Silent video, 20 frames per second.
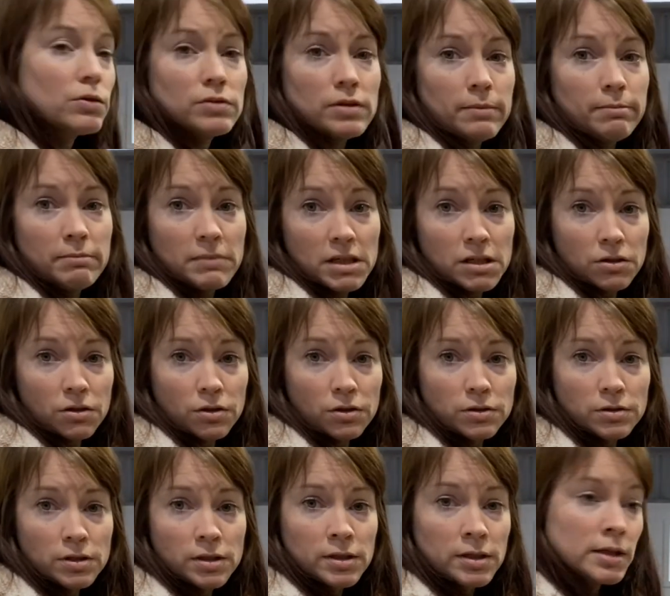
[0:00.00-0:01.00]
the middle
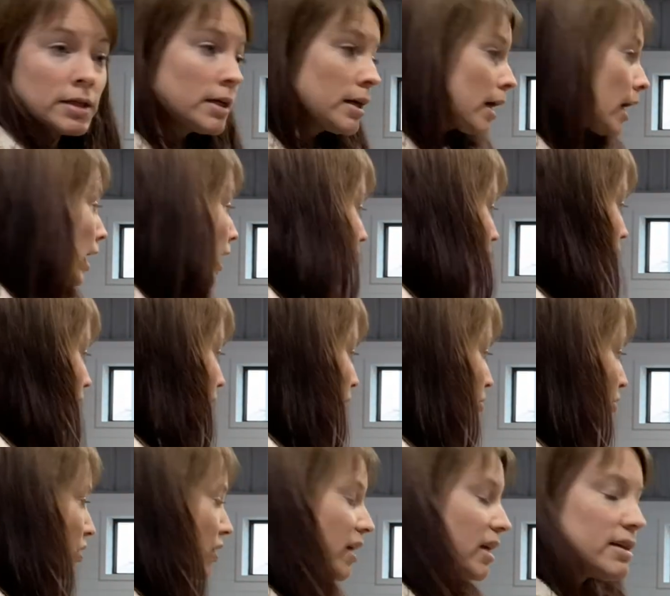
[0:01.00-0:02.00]
and then
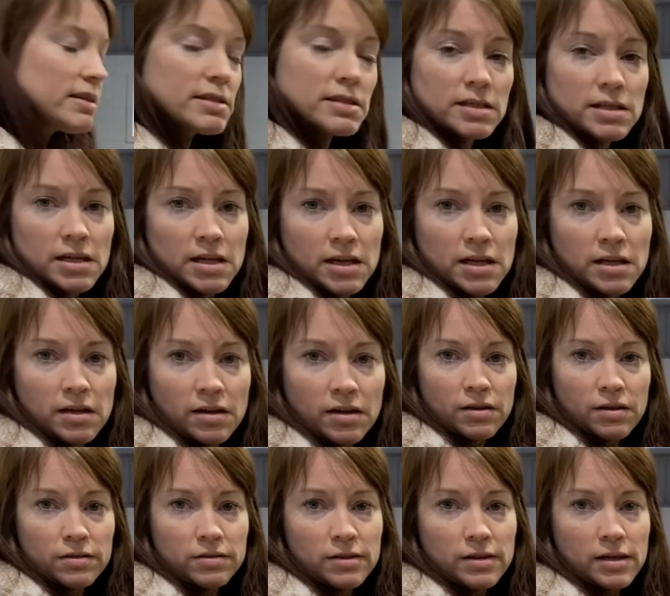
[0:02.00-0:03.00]
placing
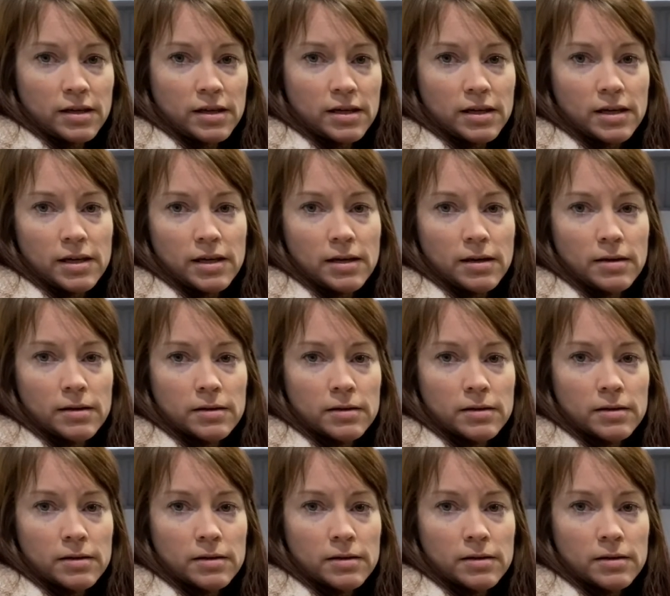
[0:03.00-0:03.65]
the